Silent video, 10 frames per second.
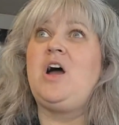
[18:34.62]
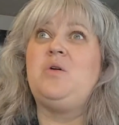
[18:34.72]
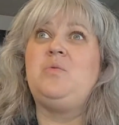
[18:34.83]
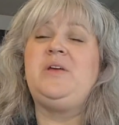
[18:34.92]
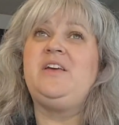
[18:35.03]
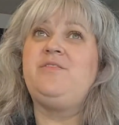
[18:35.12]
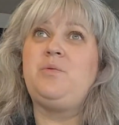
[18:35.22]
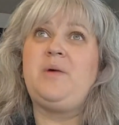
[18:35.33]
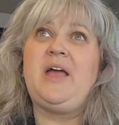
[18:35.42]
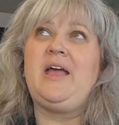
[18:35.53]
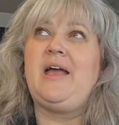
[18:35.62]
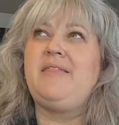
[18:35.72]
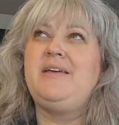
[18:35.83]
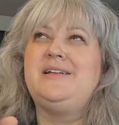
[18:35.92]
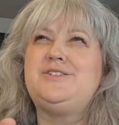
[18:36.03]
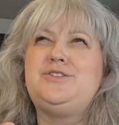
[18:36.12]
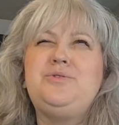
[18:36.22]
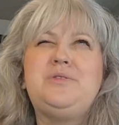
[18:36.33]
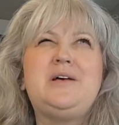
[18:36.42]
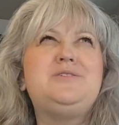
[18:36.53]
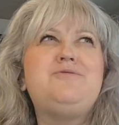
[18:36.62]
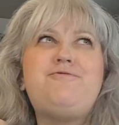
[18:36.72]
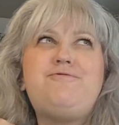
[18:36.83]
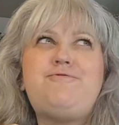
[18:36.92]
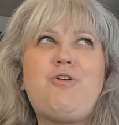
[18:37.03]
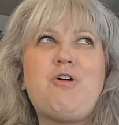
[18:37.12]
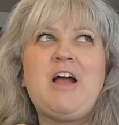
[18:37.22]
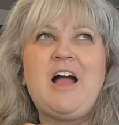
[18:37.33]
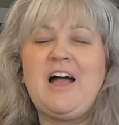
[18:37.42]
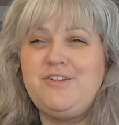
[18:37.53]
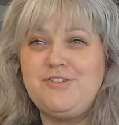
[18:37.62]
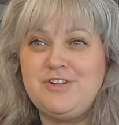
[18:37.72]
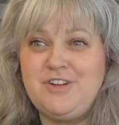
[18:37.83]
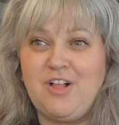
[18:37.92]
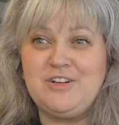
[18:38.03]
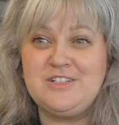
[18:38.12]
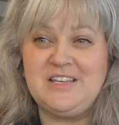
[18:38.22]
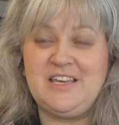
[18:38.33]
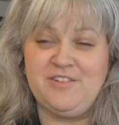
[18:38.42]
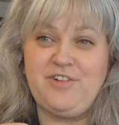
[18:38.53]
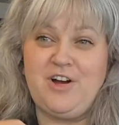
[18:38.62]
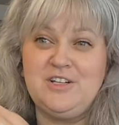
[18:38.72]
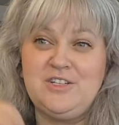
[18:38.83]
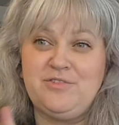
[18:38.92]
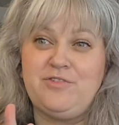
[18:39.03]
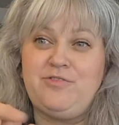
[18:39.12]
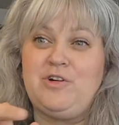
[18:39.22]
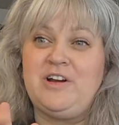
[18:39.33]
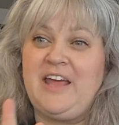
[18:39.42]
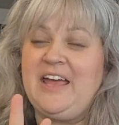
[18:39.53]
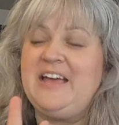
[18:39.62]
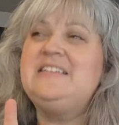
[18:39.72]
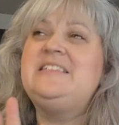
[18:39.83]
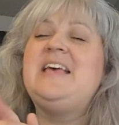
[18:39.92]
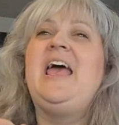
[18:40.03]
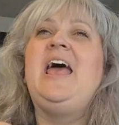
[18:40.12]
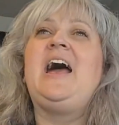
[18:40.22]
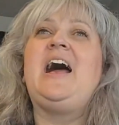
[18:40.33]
we give away, I think it's $2,400 in gift cards over 4 days. We